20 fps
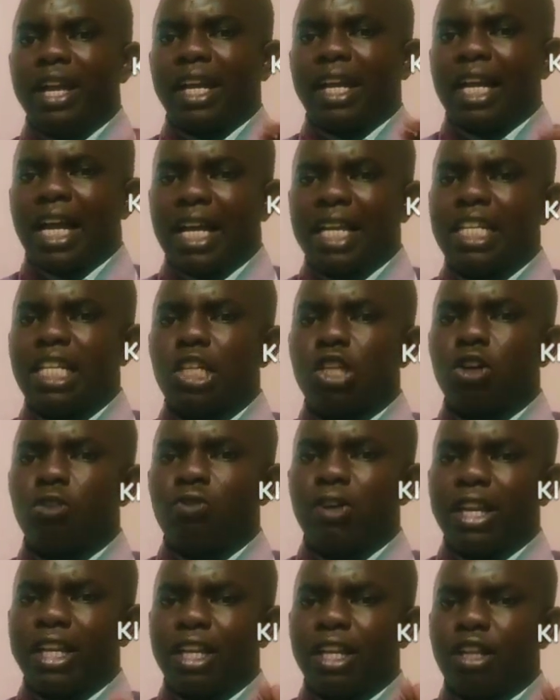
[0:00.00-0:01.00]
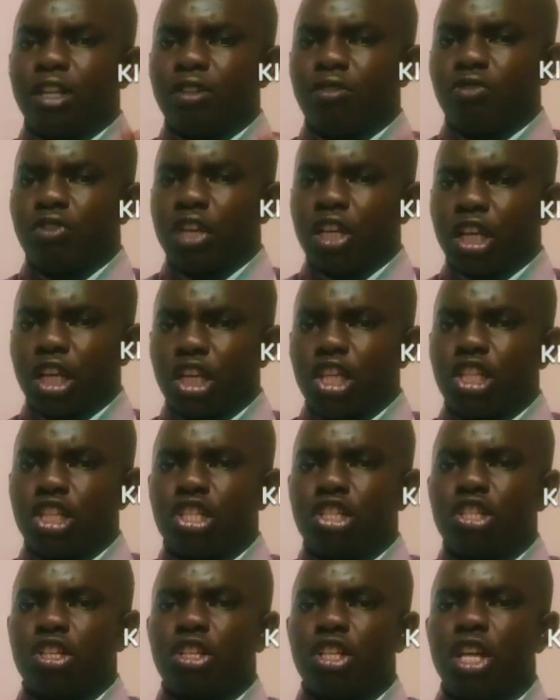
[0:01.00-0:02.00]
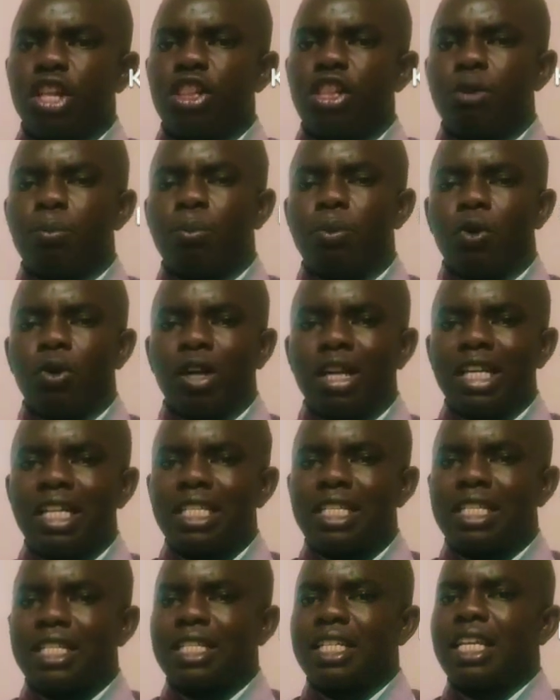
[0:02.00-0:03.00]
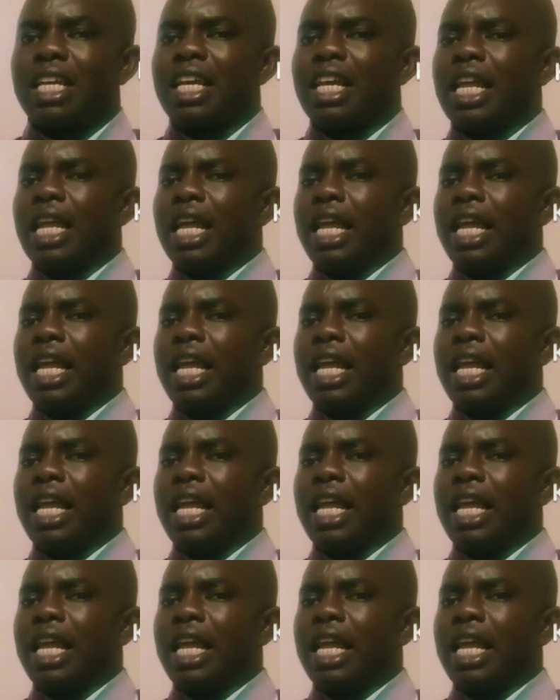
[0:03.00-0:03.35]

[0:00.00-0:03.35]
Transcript: kind of identification that the police